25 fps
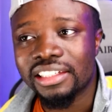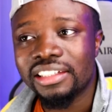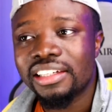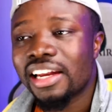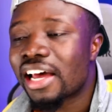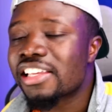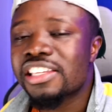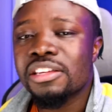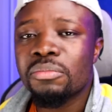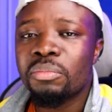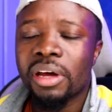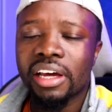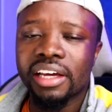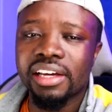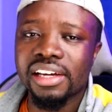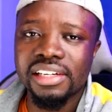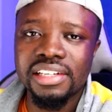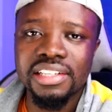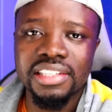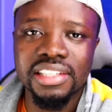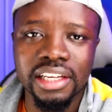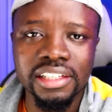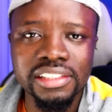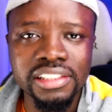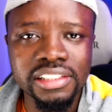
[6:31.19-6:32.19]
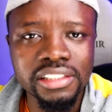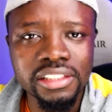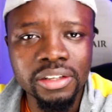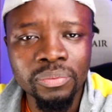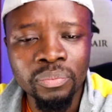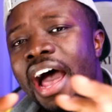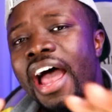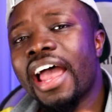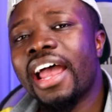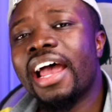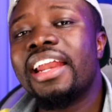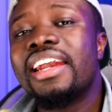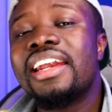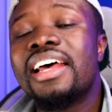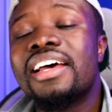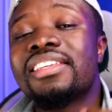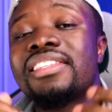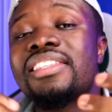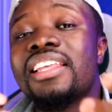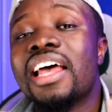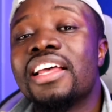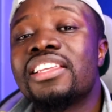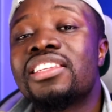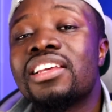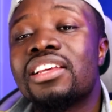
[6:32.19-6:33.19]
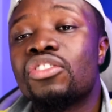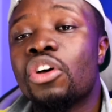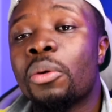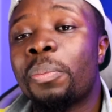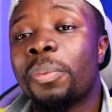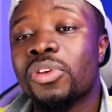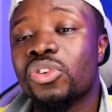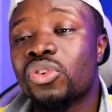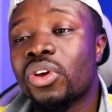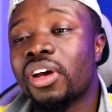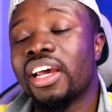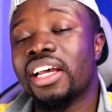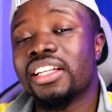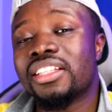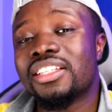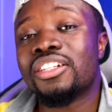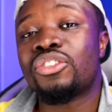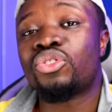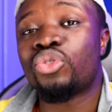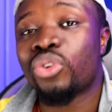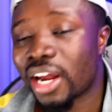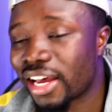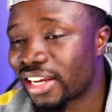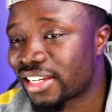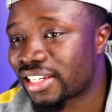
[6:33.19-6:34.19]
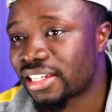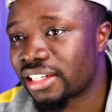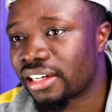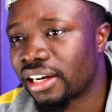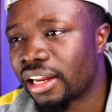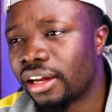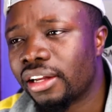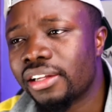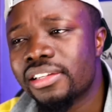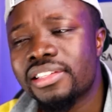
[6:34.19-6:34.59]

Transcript: Doesn't make any sense. I understand there's open source getting traction.